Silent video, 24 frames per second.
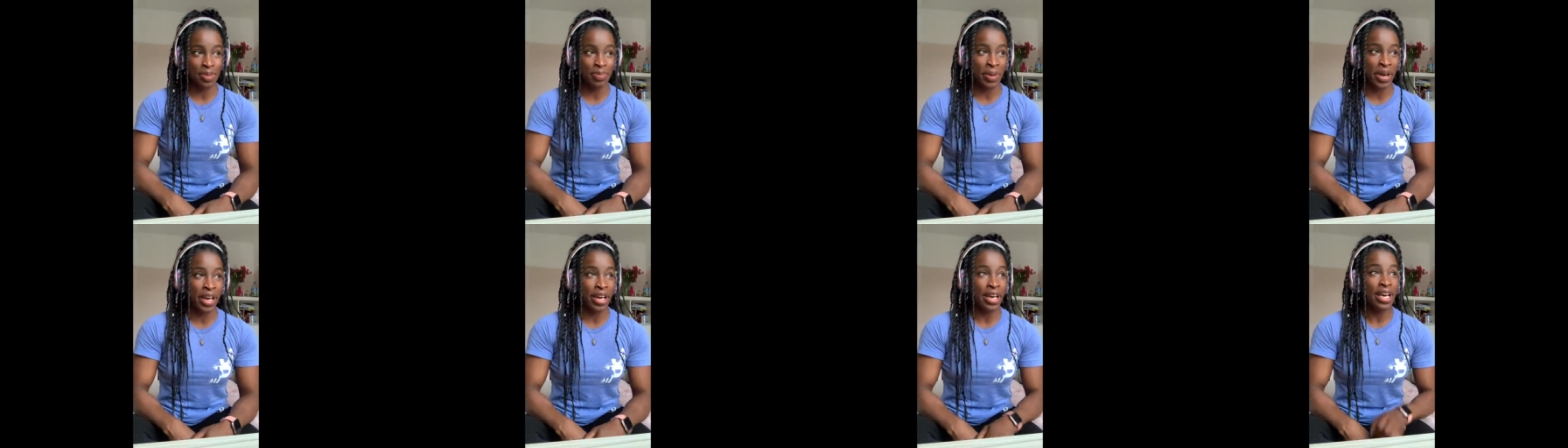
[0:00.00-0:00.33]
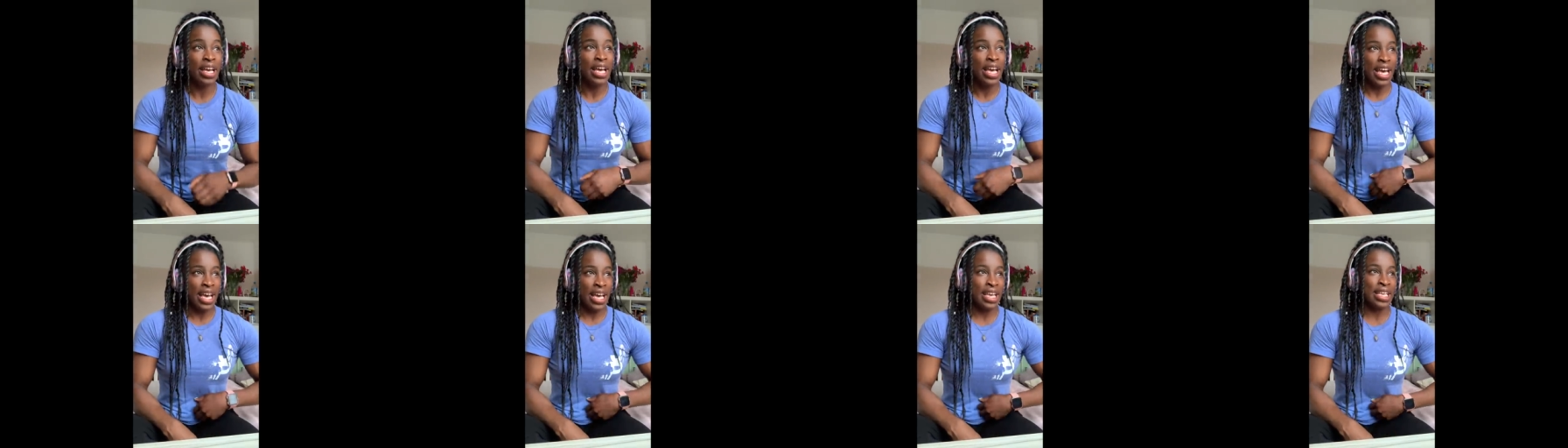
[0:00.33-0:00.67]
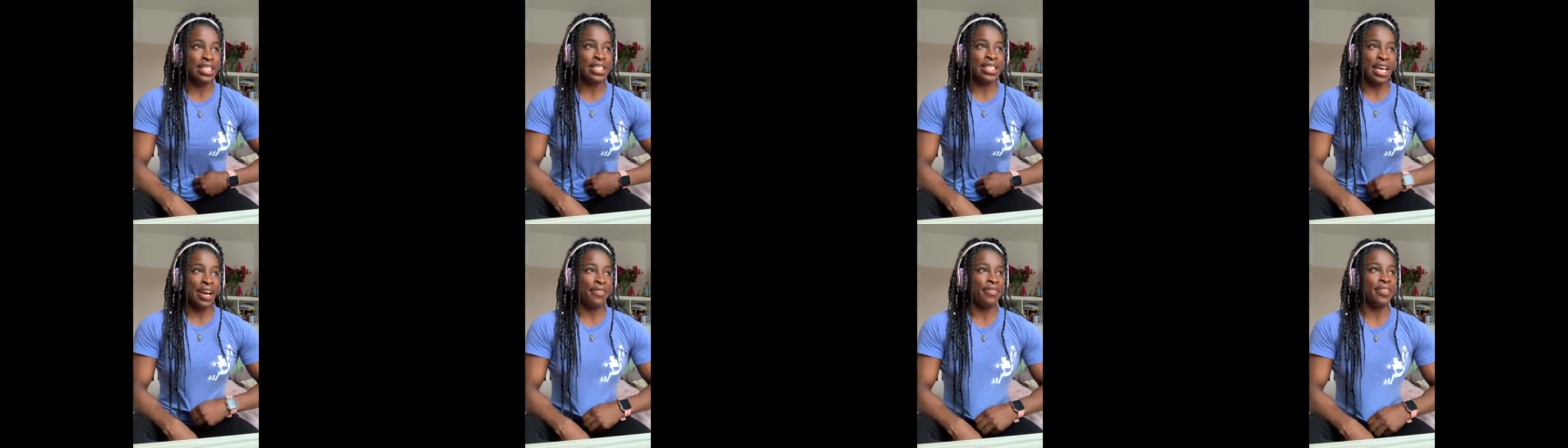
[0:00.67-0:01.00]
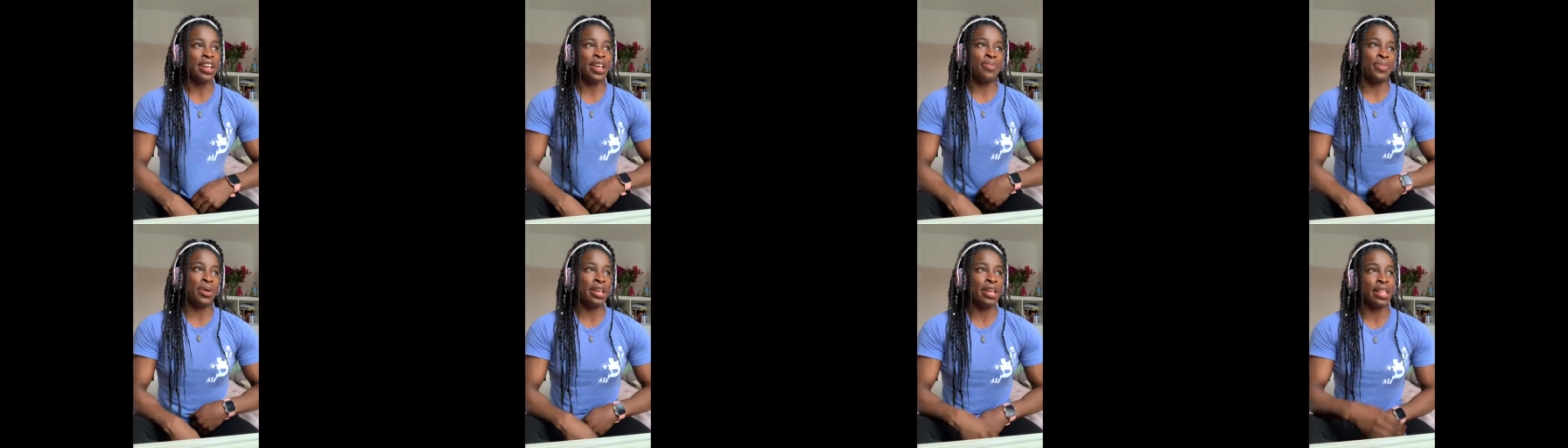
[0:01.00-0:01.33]
But it's
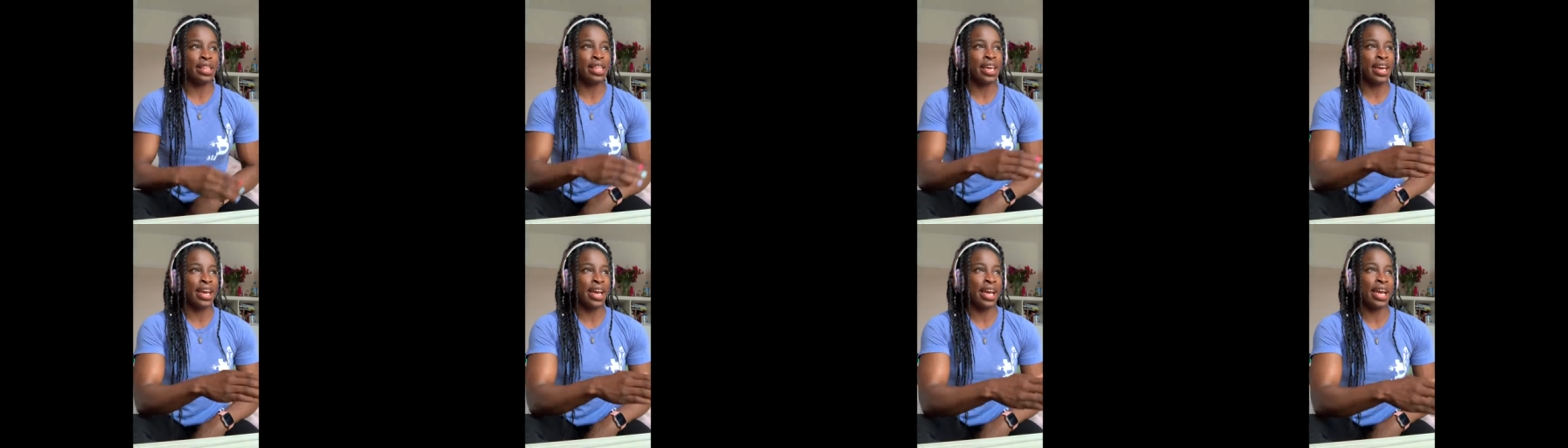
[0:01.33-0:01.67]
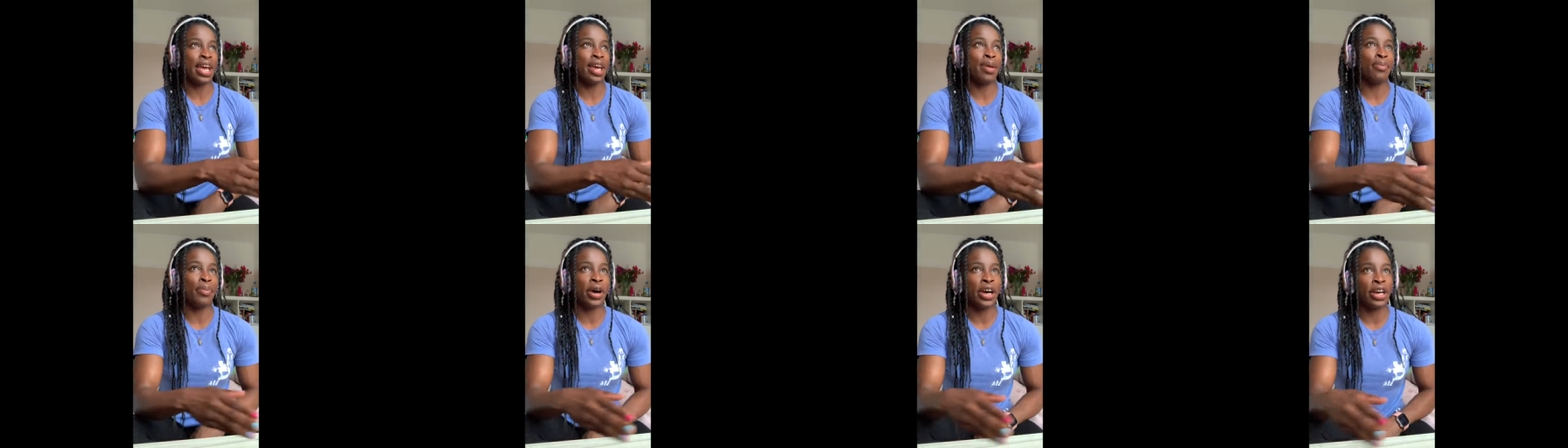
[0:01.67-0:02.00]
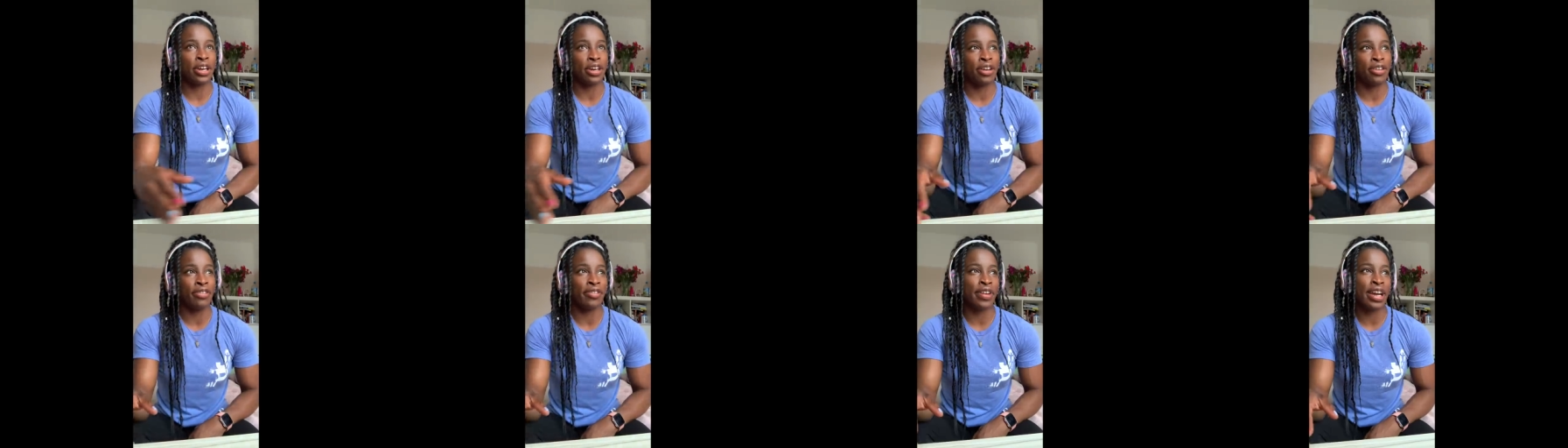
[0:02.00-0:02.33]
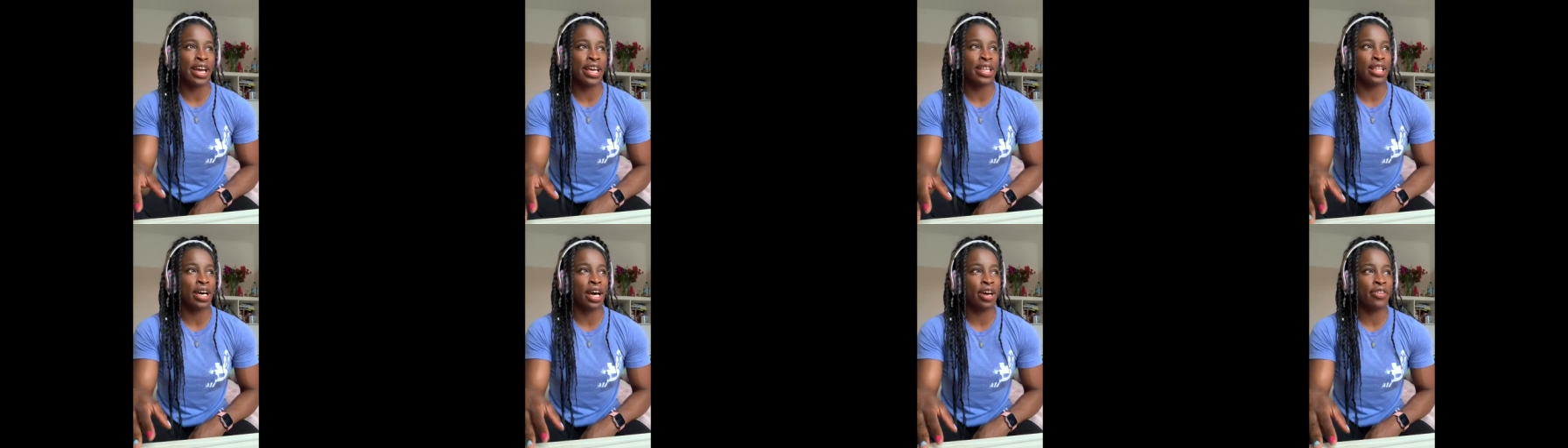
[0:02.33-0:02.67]
definitely been a thing in my
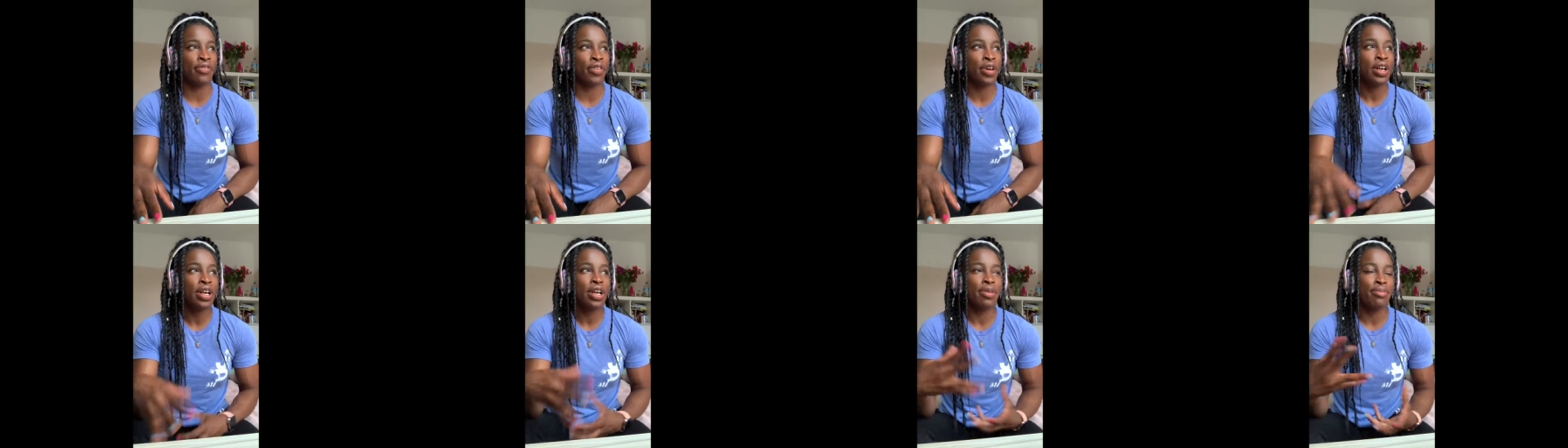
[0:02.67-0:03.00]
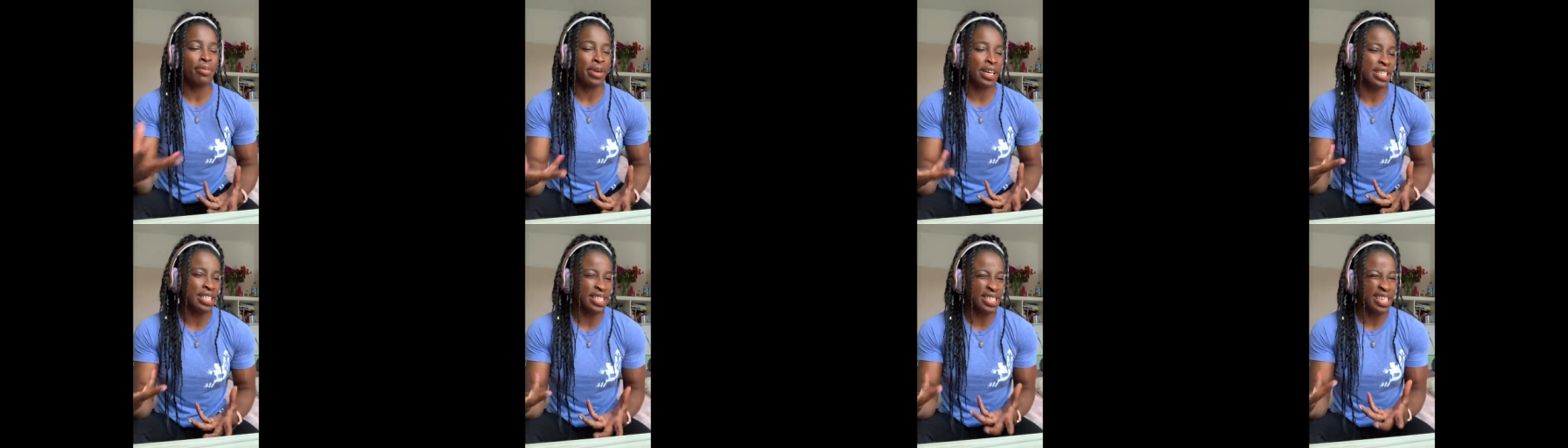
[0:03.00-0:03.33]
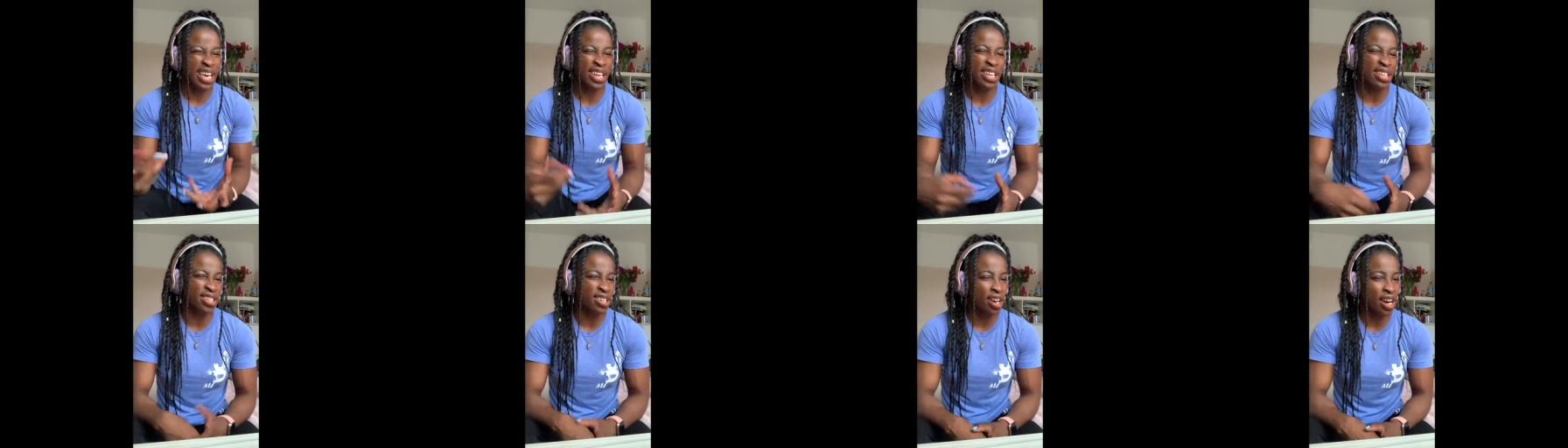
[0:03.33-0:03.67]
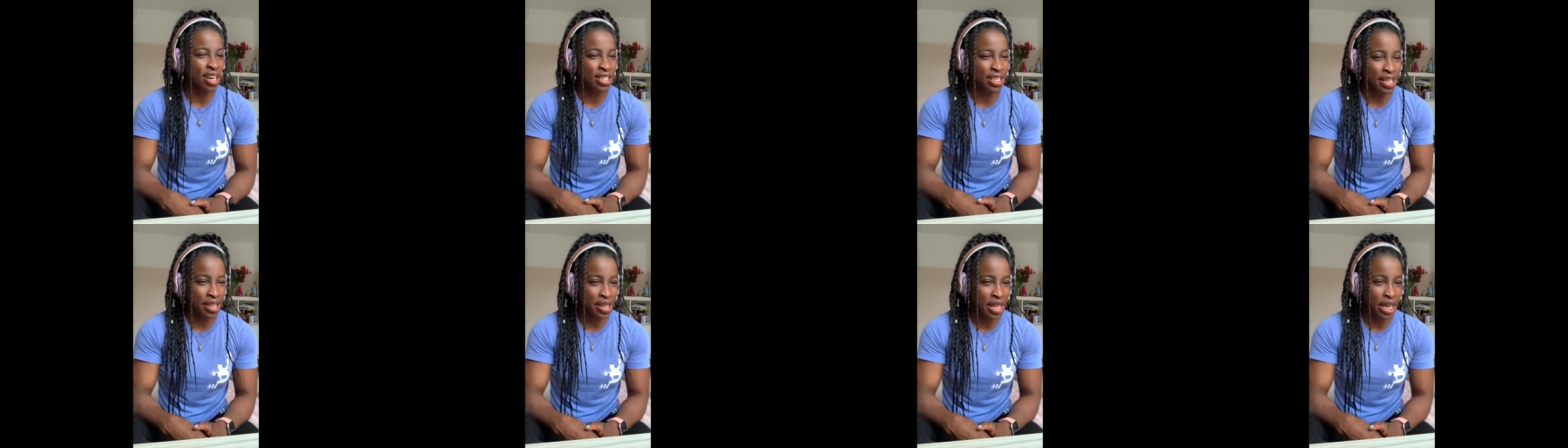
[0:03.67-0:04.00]
career that my skin has
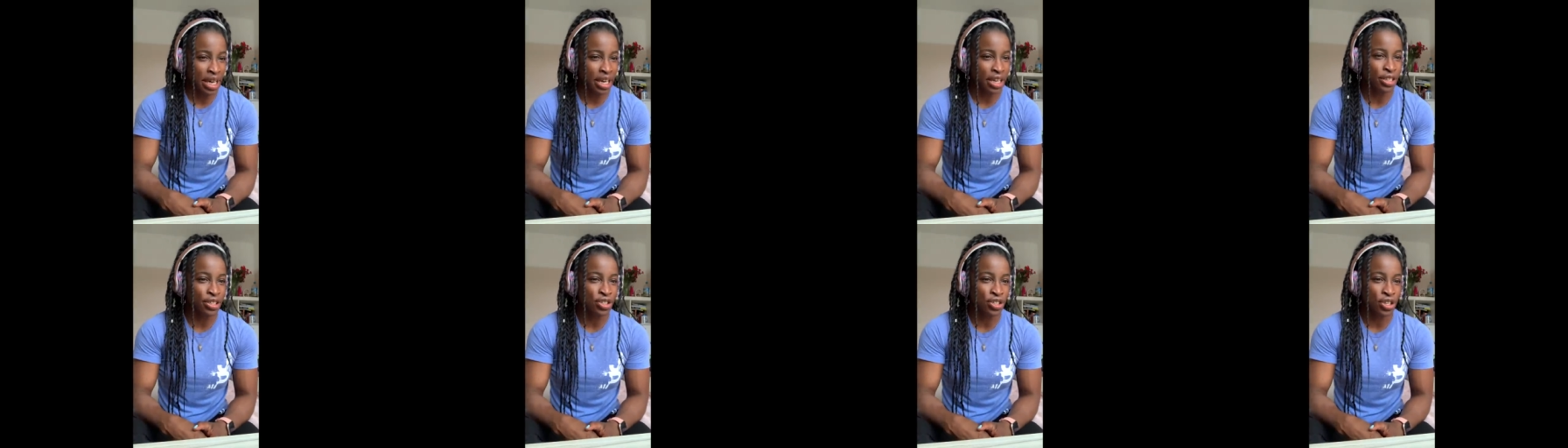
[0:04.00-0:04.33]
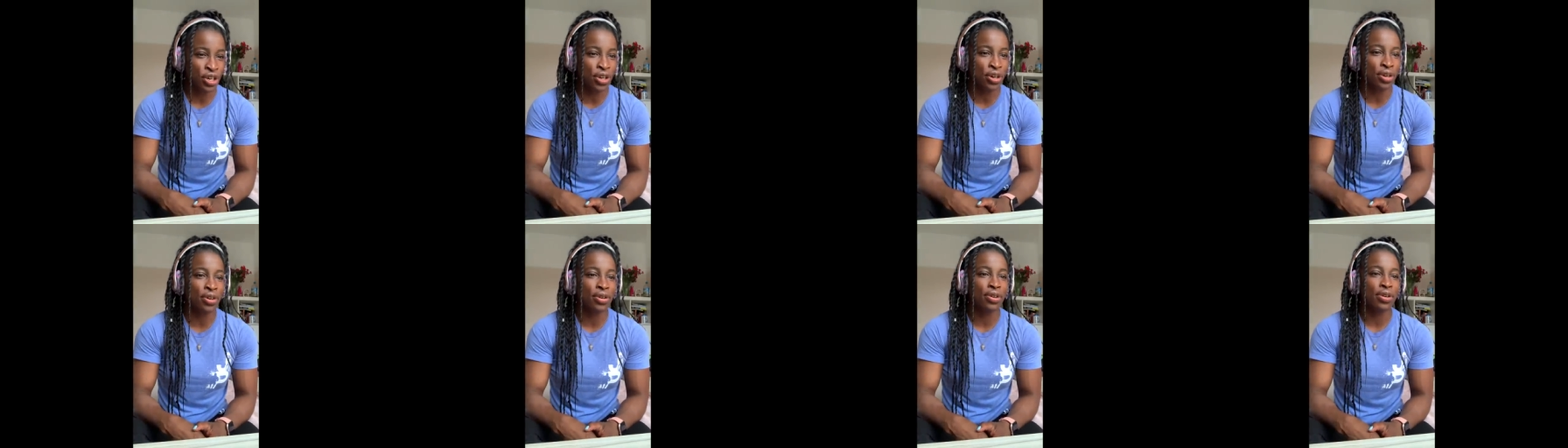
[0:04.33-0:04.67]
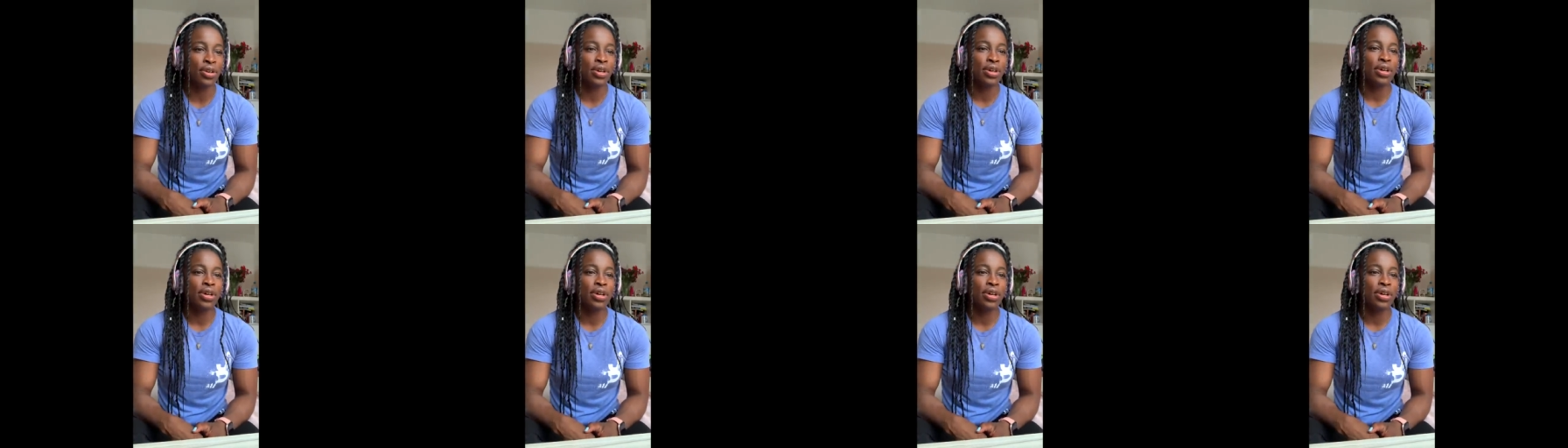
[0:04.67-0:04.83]
kind of thickened too.